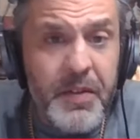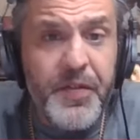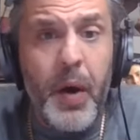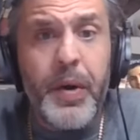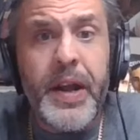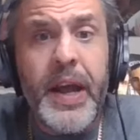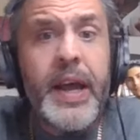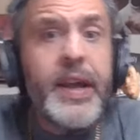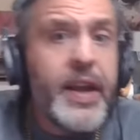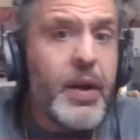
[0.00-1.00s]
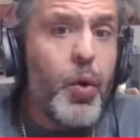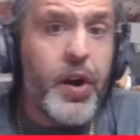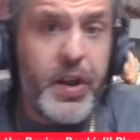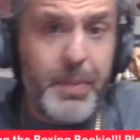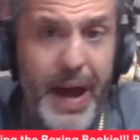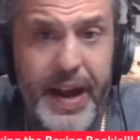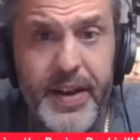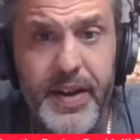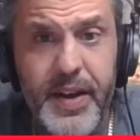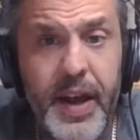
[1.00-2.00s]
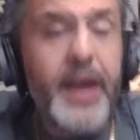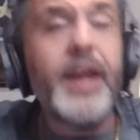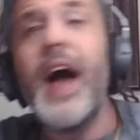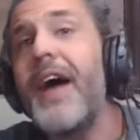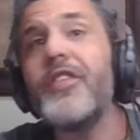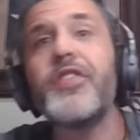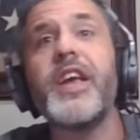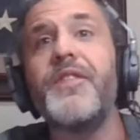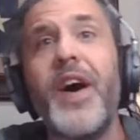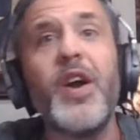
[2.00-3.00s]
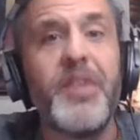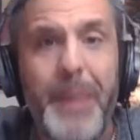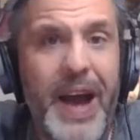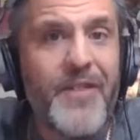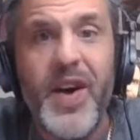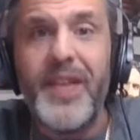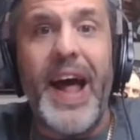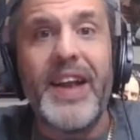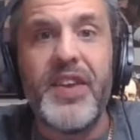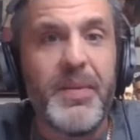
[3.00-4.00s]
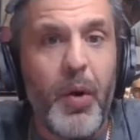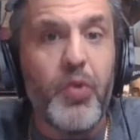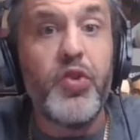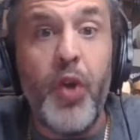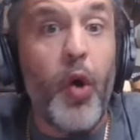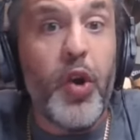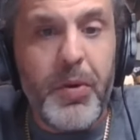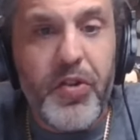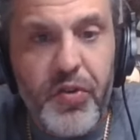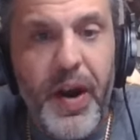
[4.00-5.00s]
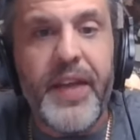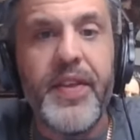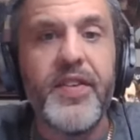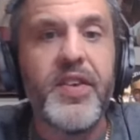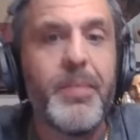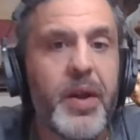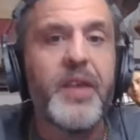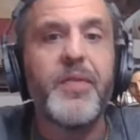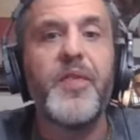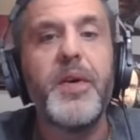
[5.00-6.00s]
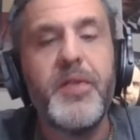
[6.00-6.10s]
coming forward. He can walk you back. He obviously can fight off the back, but that's his most notable strength is his ability to